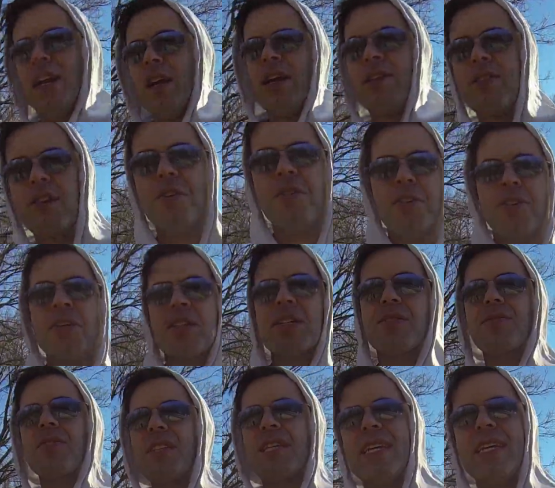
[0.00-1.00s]
Though there
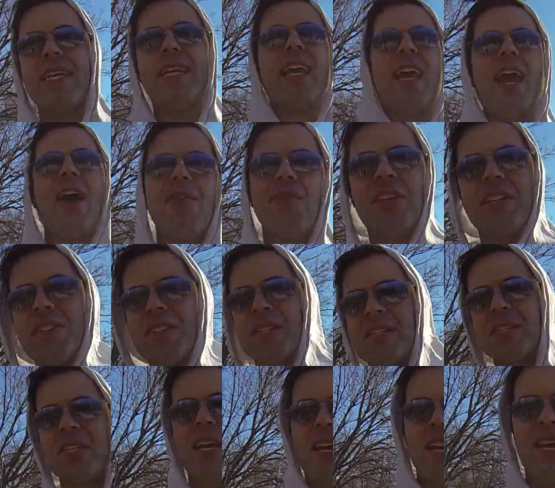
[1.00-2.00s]
isn't really any evidence to
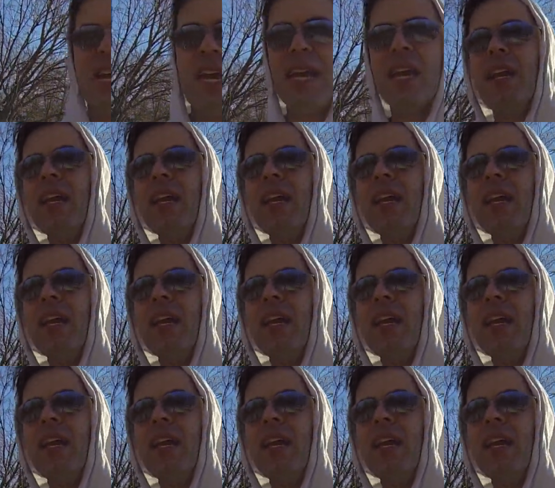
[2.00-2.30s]
say,